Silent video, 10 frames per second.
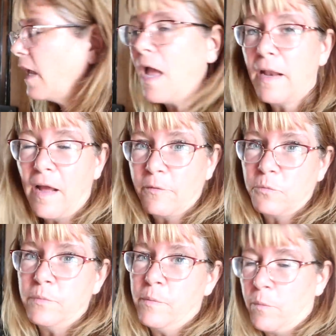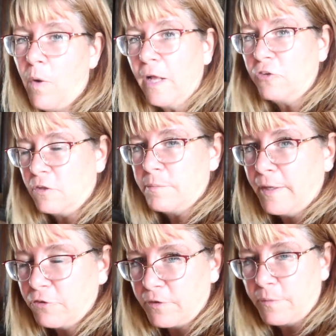and I was we were watching to
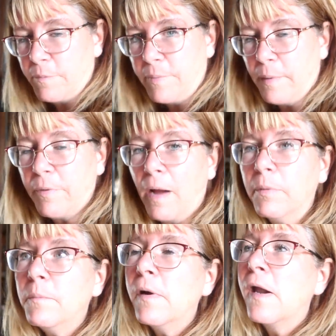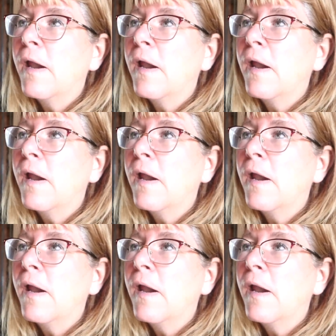make sure there wouldn't be a problem.